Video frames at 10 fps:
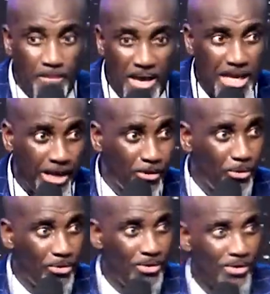The, the
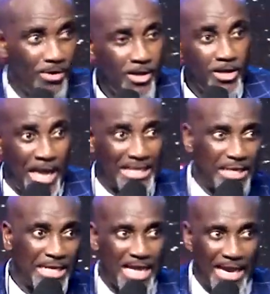last Adam came to
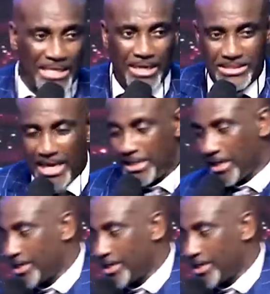give spiritual dominion